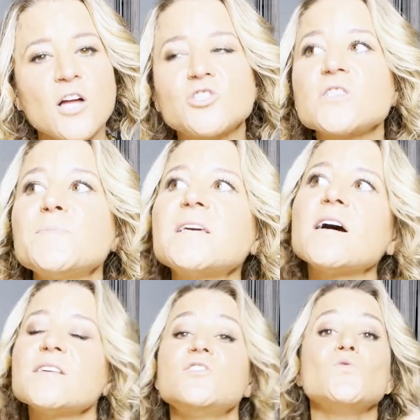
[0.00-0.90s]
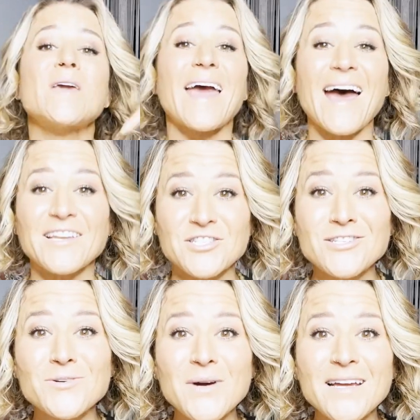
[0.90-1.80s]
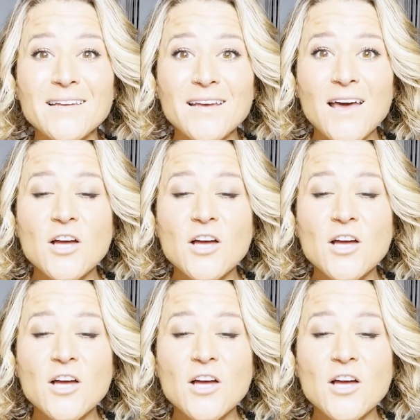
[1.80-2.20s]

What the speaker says: Just because you can do it,